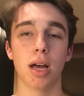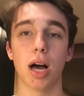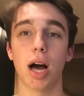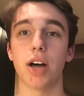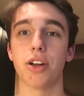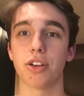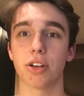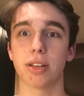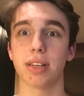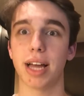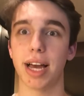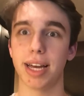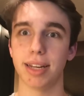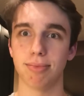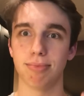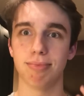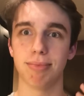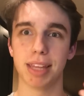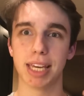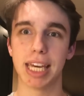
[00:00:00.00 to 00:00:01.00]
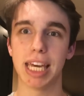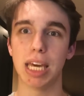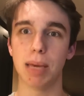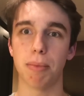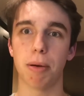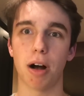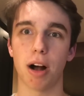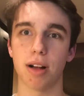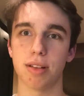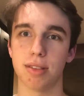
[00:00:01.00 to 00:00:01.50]
underline the key
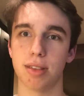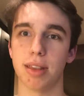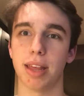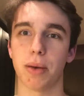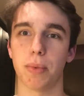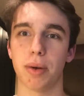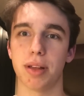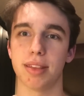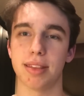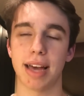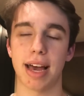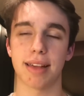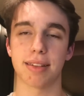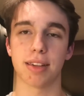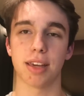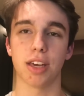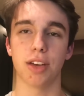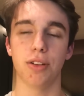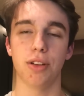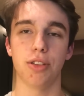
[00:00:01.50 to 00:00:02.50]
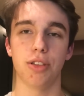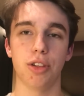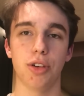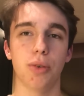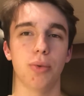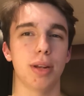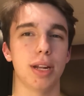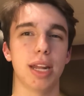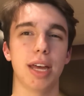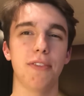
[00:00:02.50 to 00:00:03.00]
parts and like what's asking you to
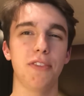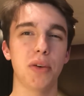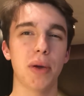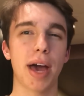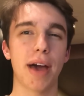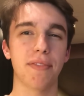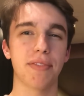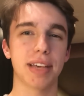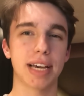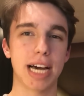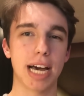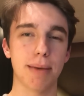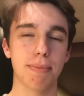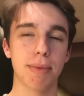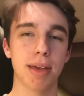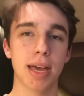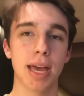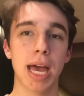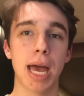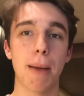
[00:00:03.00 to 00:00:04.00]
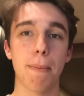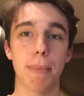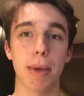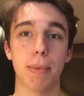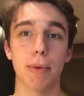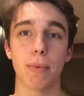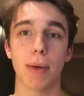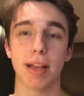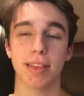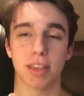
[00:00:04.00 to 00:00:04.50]
do. And if you have time,
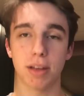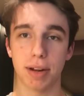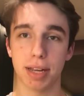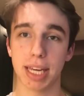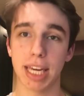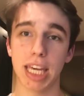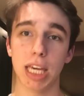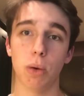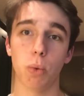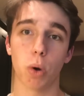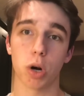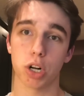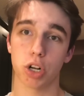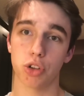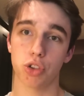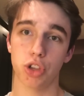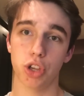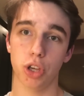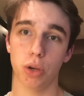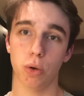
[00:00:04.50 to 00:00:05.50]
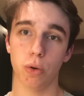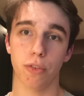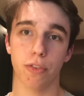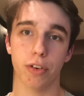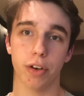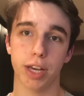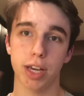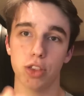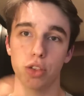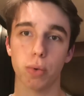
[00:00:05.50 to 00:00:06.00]
maybe write down a keyword or two
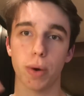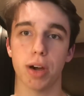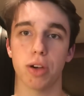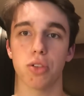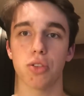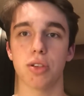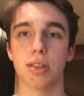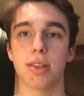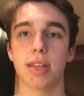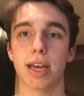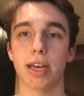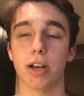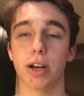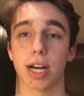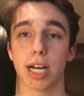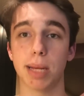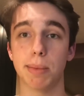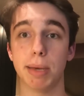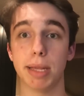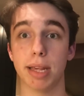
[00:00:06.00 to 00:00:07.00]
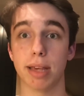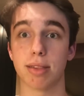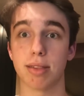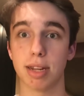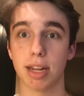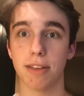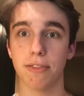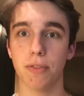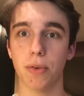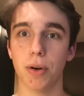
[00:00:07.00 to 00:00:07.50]
for each question that you're going to be
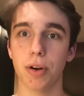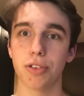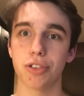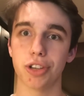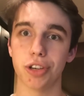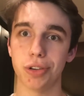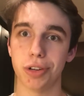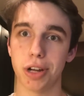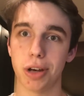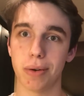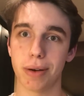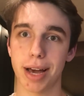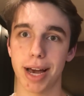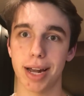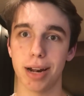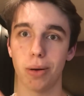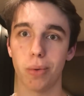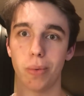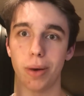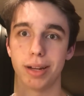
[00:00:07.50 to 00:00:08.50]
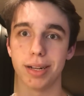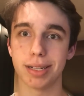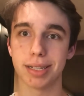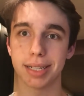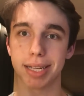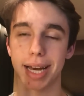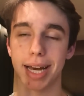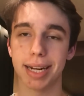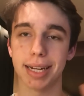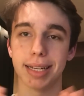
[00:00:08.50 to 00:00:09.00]
listening for so you know kind of when
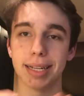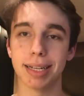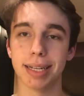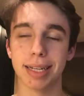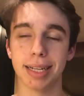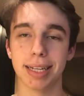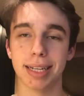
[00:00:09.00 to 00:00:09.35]
to kind of